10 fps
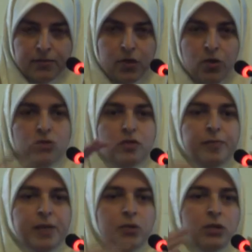Flows
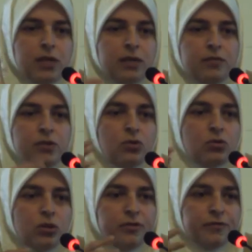of power and
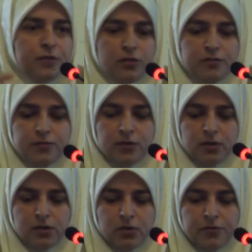flows
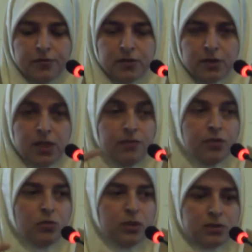of
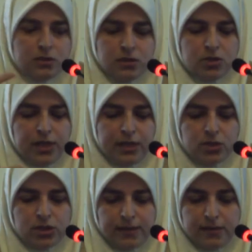influence
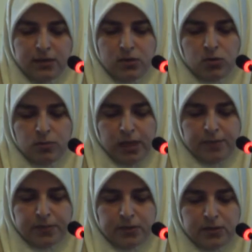change, and the whole
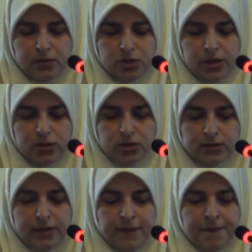map
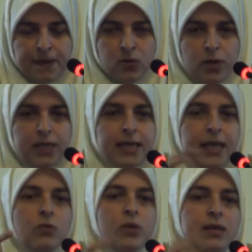changes. Where
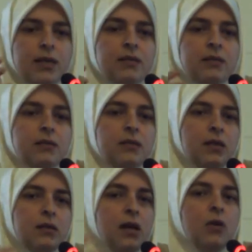can we then,
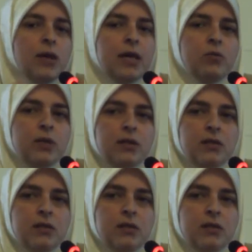and how can we